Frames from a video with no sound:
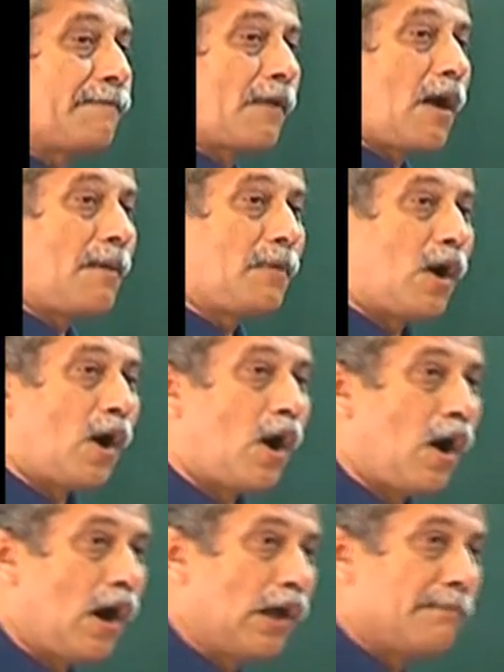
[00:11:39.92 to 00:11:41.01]
from
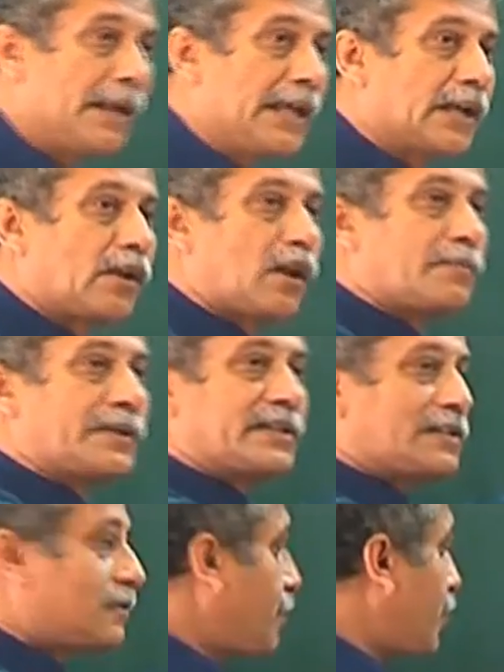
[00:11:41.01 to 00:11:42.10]
all molecular
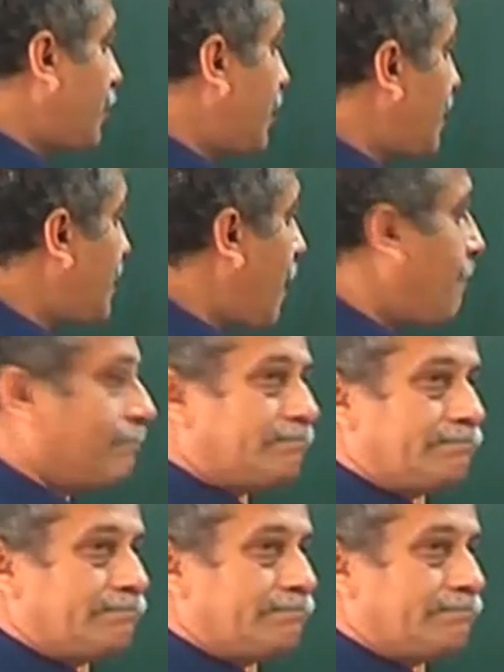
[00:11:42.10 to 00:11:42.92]
orbitals because there is a sum.